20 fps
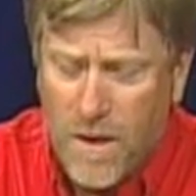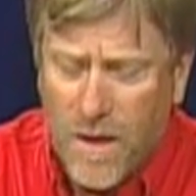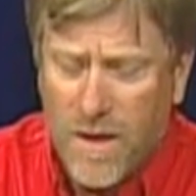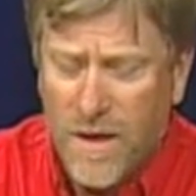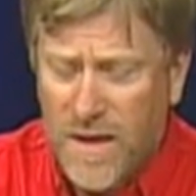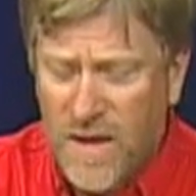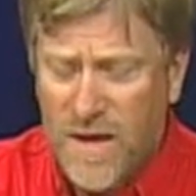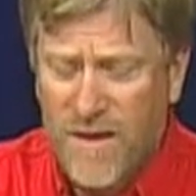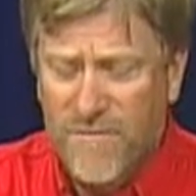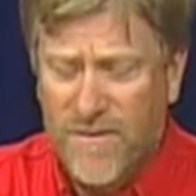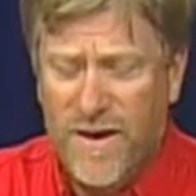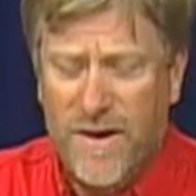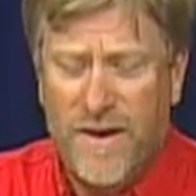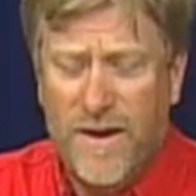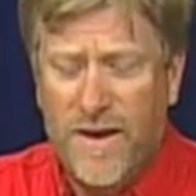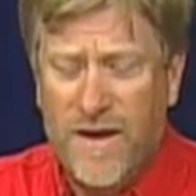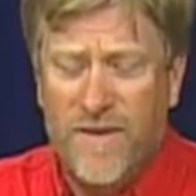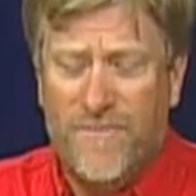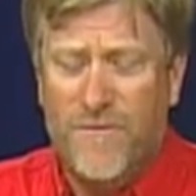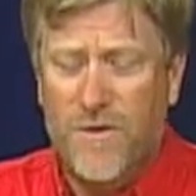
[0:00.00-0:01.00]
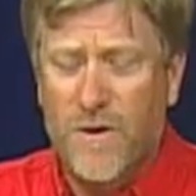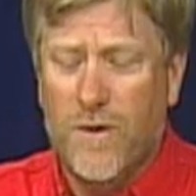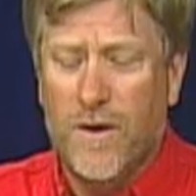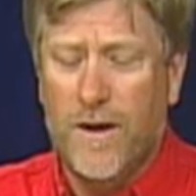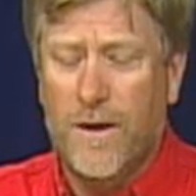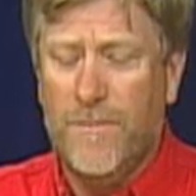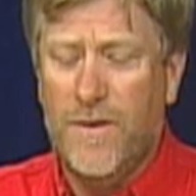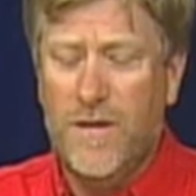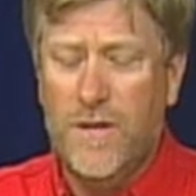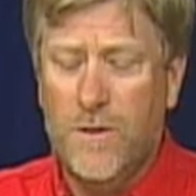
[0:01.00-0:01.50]
even if you're going
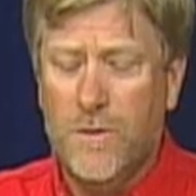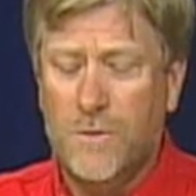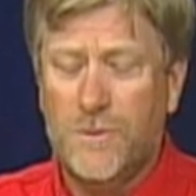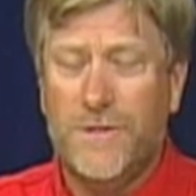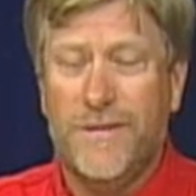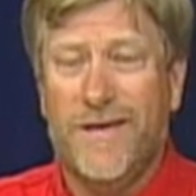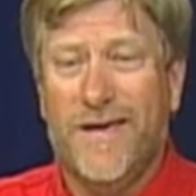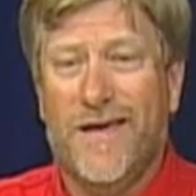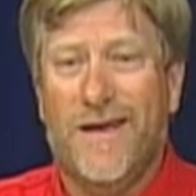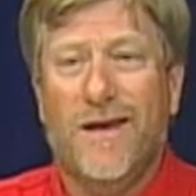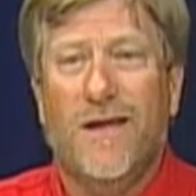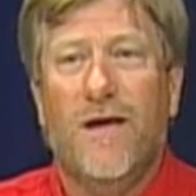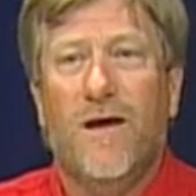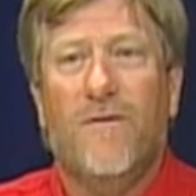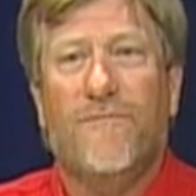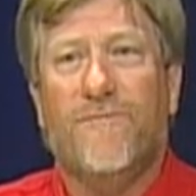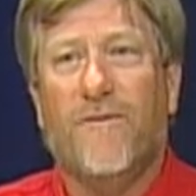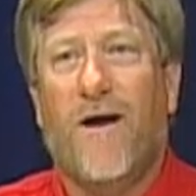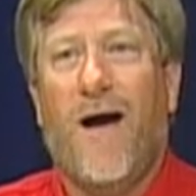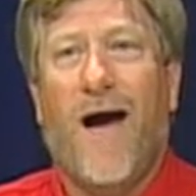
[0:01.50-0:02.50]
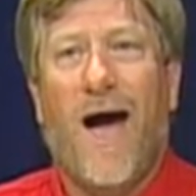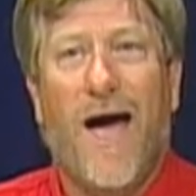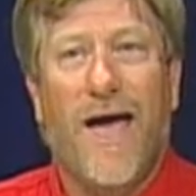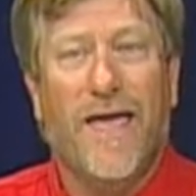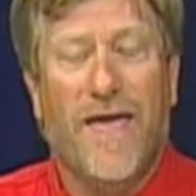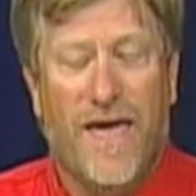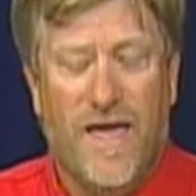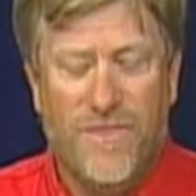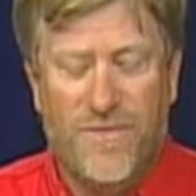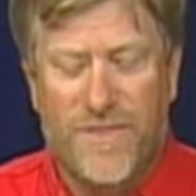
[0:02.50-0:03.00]
to be using it for
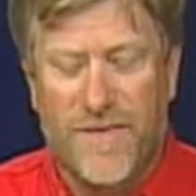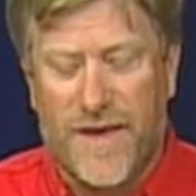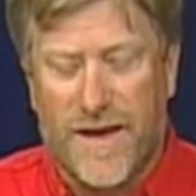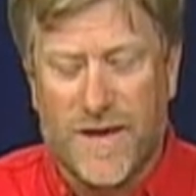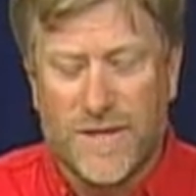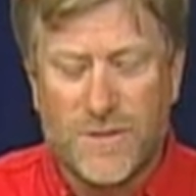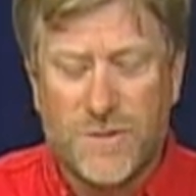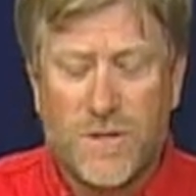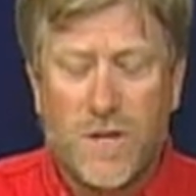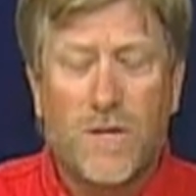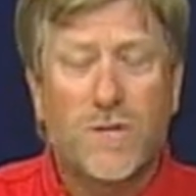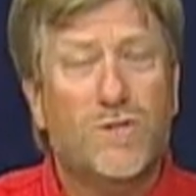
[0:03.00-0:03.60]
high-end things.